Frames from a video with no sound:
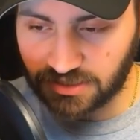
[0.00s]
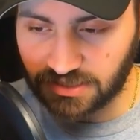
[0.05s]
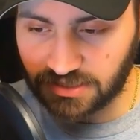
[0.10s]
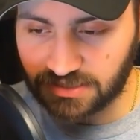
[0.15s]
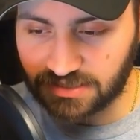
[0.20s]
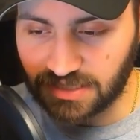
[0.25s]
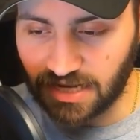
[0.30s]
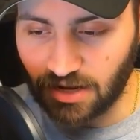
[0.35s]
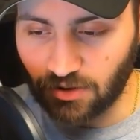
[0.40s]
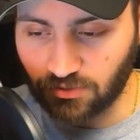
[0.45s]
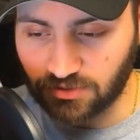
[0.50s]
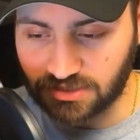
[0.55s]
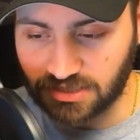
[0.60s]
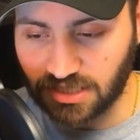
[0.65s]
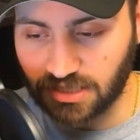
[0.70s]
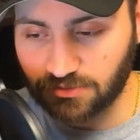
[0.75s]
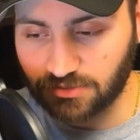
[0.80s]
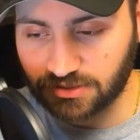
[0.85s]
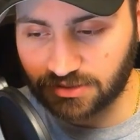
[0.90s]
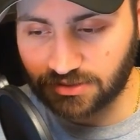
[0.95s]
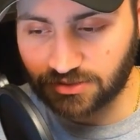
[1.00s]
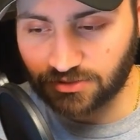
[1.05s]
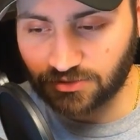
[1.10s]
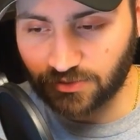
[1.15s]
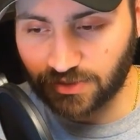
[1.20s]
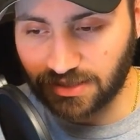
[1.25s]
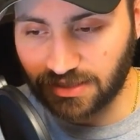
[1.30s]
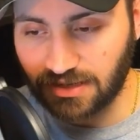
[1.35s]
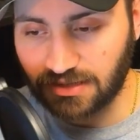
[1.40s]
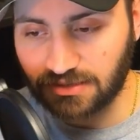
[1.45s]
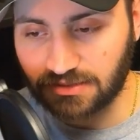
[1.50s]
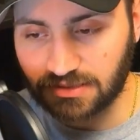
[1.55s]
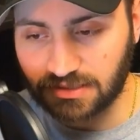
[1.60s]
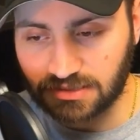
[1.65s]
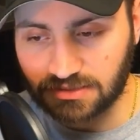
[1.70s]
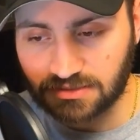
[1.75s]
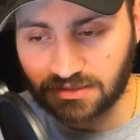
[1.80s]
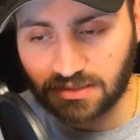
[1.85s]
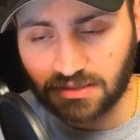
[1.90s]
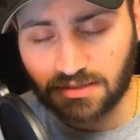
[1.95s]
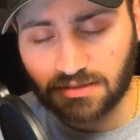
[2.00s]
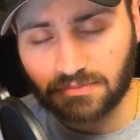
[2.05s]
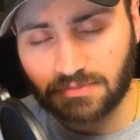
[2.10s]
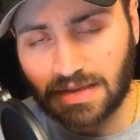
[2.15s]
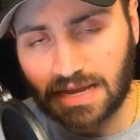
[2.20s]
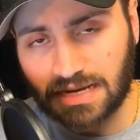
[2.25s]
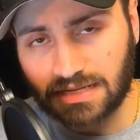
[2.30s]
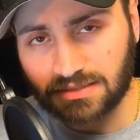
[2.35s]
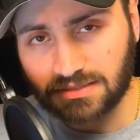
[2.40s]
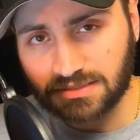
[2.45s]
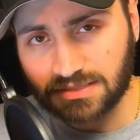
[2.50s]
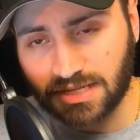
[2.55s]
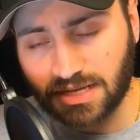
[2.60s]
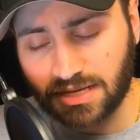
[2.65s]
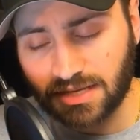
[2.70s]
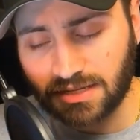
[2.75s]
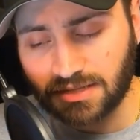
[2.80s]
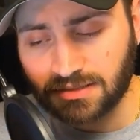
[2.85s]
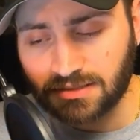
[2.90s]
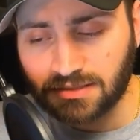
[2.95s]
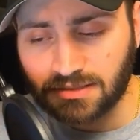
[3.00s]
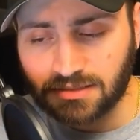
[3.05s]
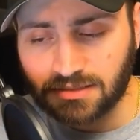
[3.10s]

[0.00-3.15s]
since I wasn't able to hit on these back in the day.